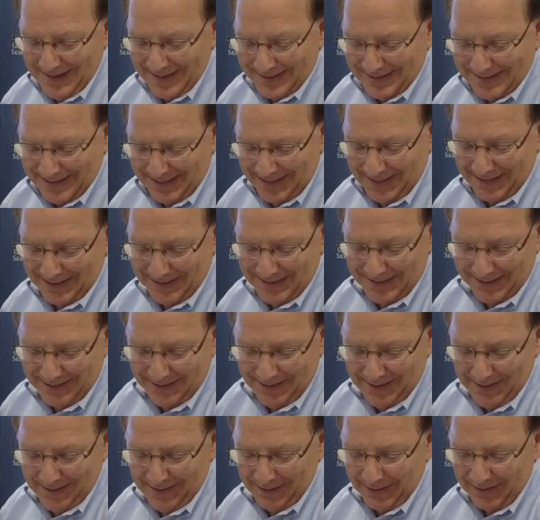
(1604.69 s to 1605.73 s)
it says,
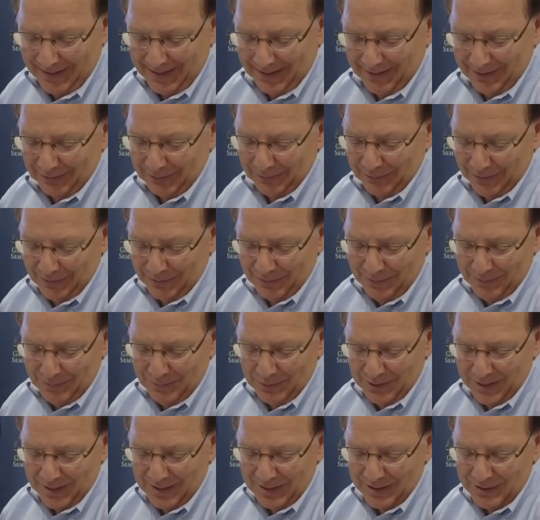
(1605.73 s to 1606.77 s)
okay, the Lord will
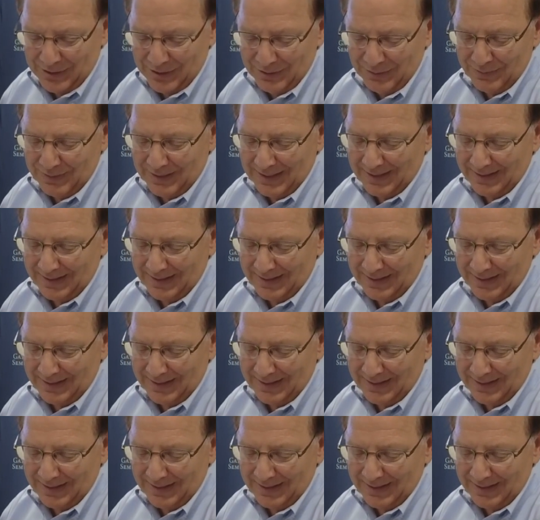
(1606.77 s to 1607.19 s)
bring on you,